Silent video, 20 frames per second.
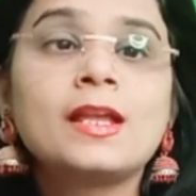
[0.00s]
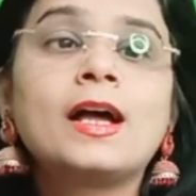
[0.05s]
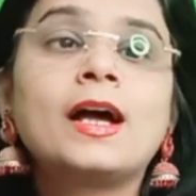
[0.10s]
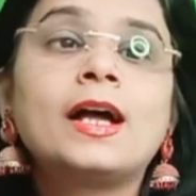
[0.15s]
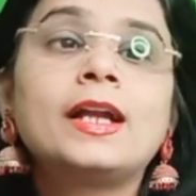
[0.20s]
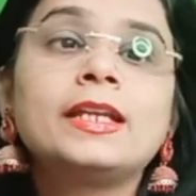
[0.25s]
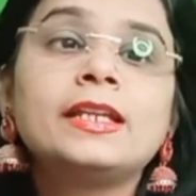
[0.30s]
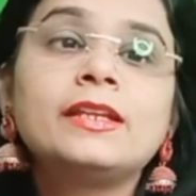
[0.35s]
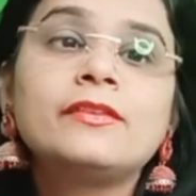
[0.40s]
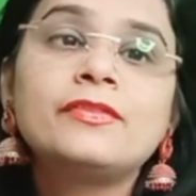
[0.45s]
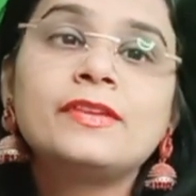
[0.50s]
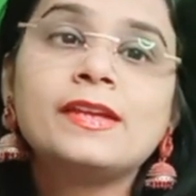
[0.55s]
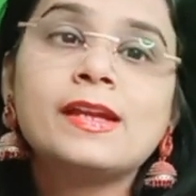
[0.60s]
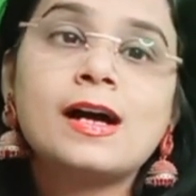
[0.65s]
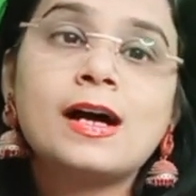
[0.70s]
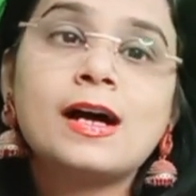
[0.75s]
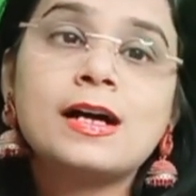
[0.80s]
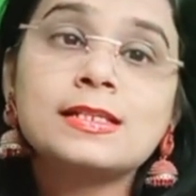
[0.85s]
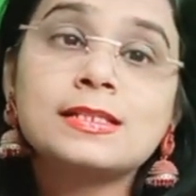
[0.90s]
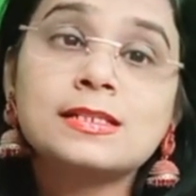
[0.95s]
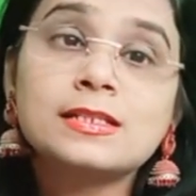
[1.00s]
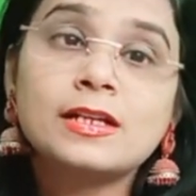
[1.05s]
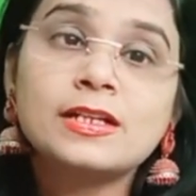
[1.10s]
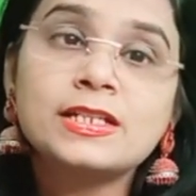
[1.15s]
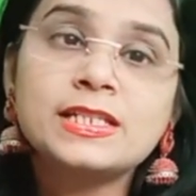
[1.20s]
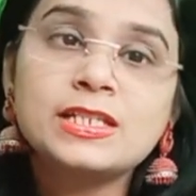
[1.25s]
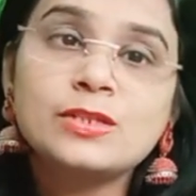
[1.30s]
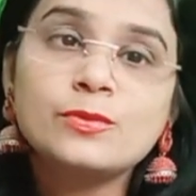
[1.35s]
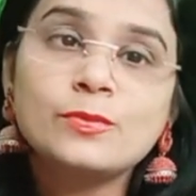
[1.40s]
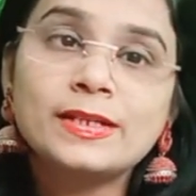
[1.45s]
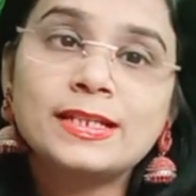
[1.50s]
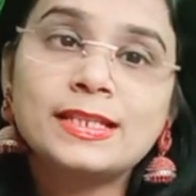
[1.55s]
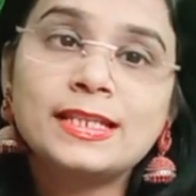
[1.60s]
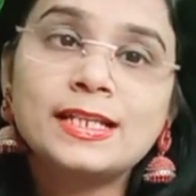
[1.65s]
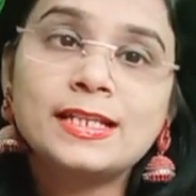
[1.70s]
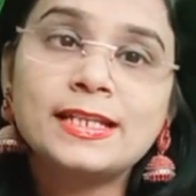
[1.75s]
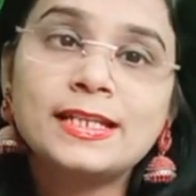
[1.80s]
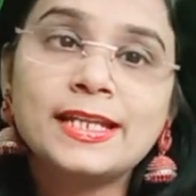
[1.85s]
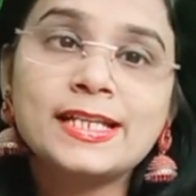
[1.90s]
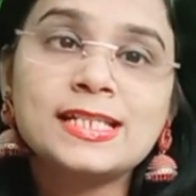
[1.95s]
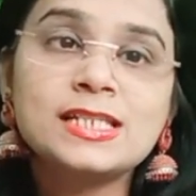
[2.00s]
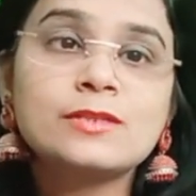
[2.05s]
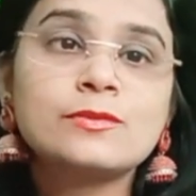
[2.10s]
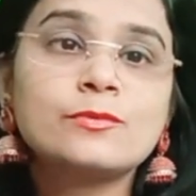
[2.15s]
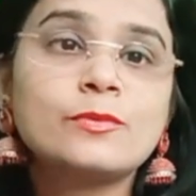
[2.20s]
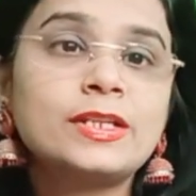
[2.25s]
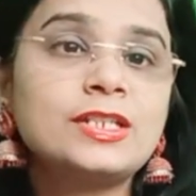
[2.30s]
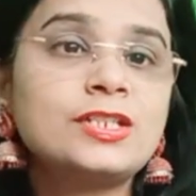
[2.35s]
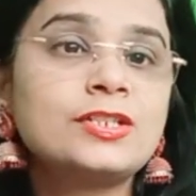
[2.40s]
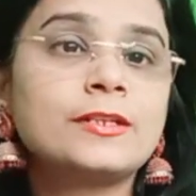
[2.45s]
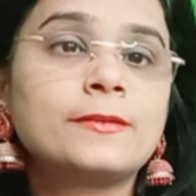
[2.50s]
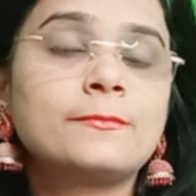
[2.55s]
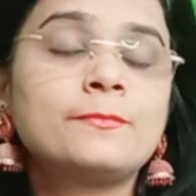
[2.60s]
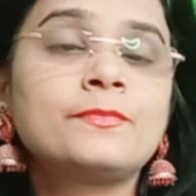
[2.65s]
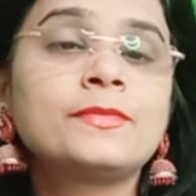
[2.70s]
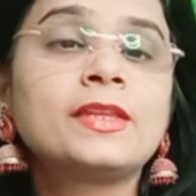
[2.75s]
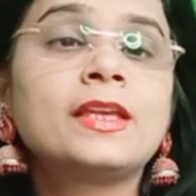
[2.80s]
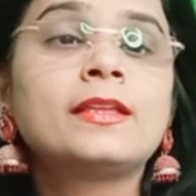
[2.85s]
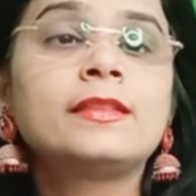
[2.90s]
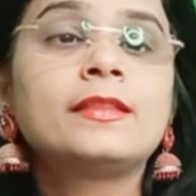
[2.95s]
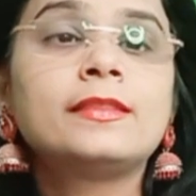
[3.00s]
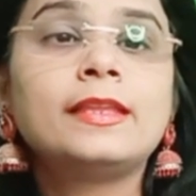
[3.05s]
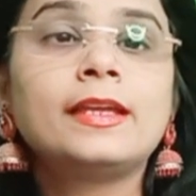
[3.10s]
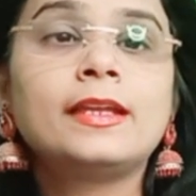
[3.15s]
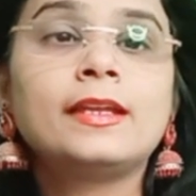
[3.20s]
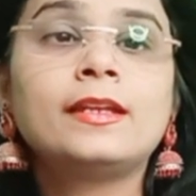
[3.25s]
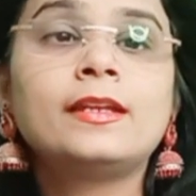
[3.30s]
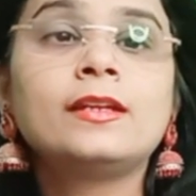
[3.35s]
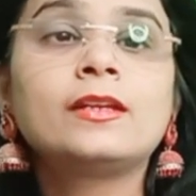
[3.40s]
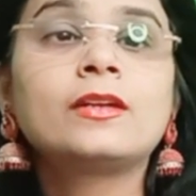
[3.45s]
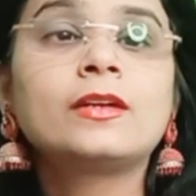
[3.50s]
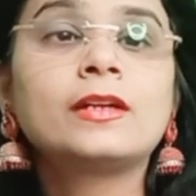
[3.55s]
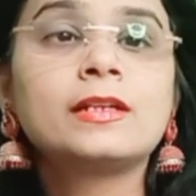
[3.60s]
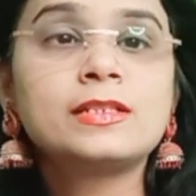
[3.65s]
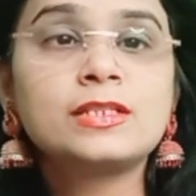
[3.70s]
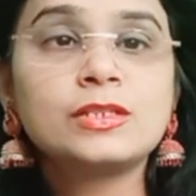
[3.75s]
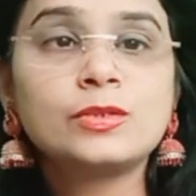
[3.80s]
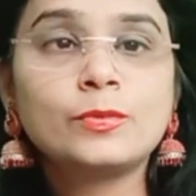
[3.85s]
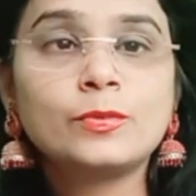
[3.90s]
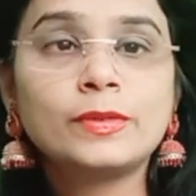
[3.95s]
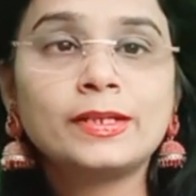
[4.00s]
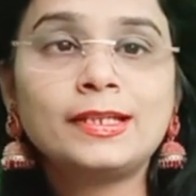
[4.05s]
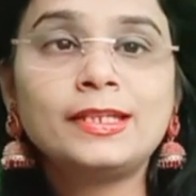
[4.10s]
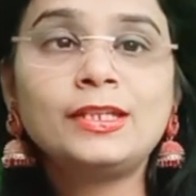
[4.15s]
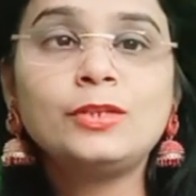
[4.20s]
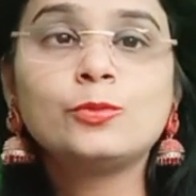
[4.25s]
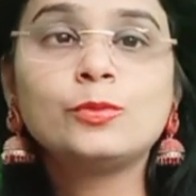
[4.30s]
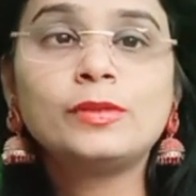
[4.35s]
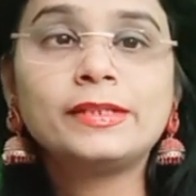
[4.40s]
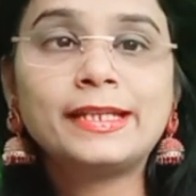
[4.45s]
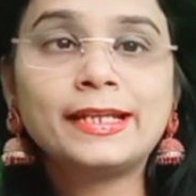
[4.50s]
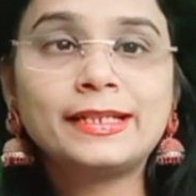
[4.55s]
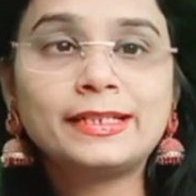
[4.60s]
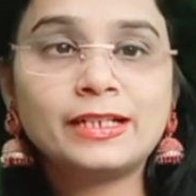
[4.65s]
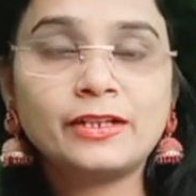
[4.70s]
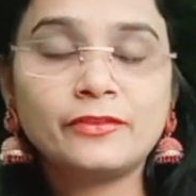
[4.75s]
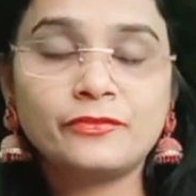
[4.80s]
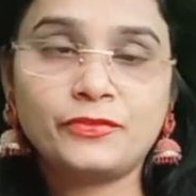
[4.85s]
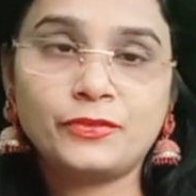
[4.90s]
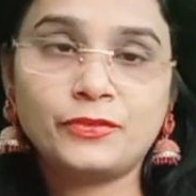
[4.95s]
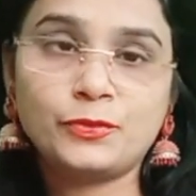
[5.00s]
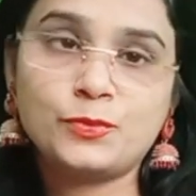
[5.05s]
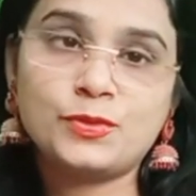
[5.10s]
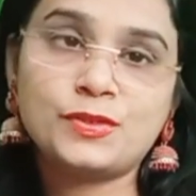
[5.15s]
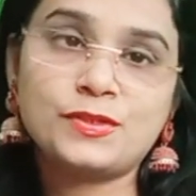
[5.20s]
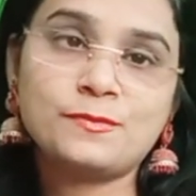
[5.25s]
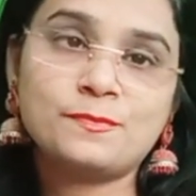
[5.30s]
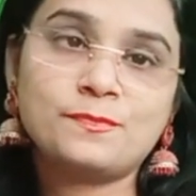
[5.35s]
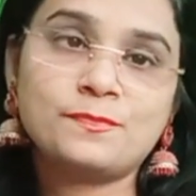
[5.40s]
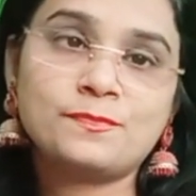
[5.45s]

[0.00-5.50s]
And if he asks the next question, then consequently you will get confused.